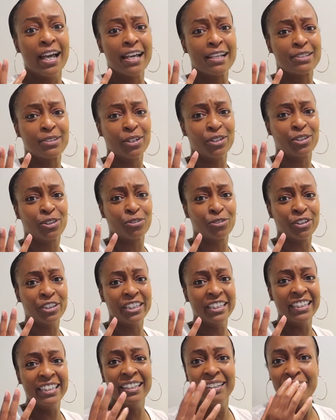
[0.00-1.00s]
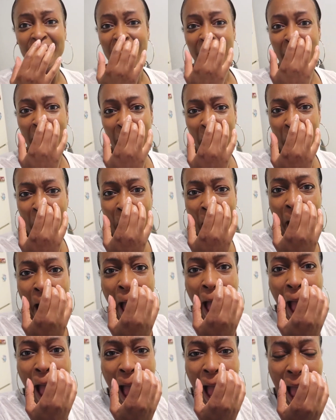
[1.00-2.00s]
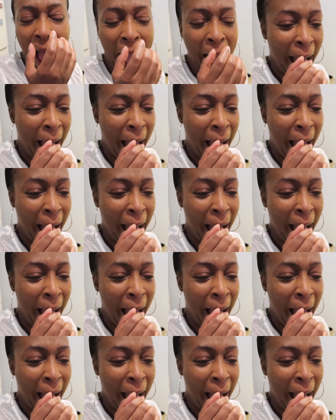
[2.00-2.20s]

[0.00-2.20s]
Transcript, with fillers: eggs or Why you look scared? Why